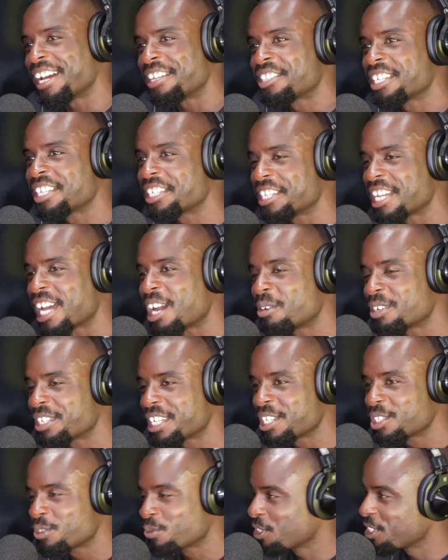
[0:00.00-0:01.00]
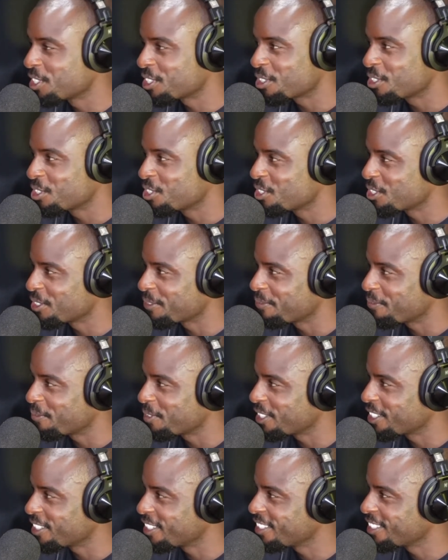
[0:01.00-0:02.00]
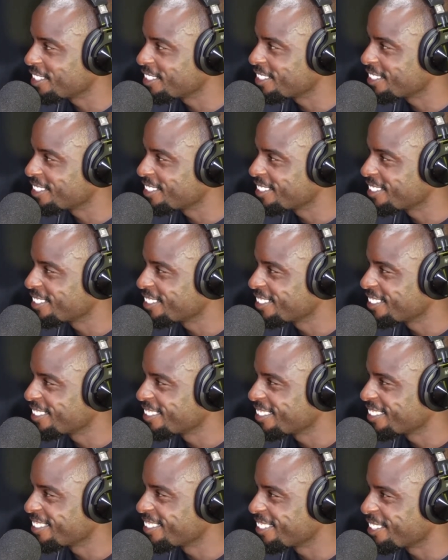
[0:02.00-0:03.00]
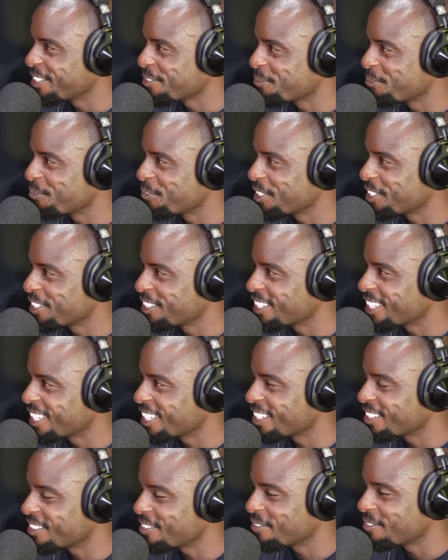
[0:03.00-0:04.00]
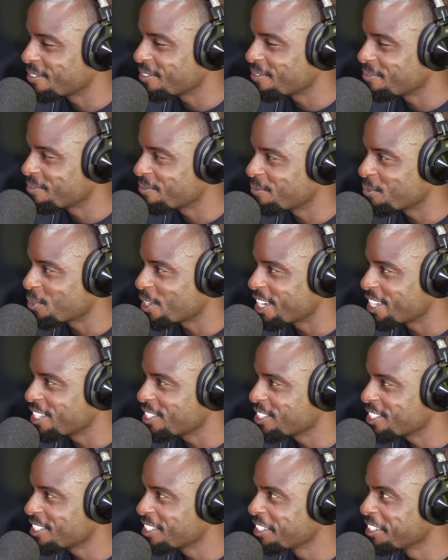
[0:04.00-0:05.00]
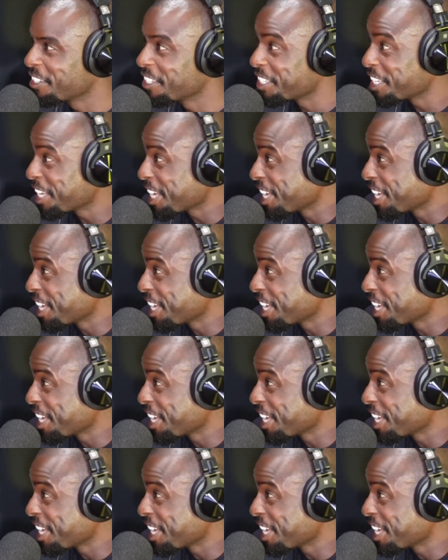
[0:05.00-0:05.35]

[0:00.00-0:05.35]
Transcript: I think nowadays research is a funny Mm. a funny like it's like just type phrase. YouTube video.